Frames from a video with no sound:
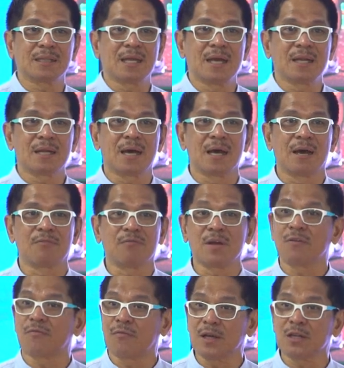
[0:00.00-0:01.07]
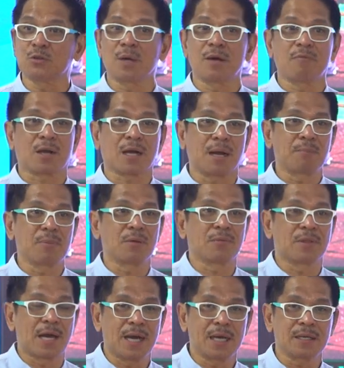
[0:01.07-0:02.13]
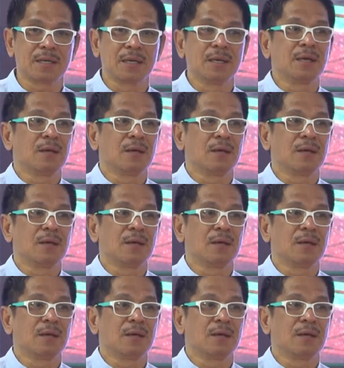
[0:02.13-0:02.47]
then feel free to have a copy of that.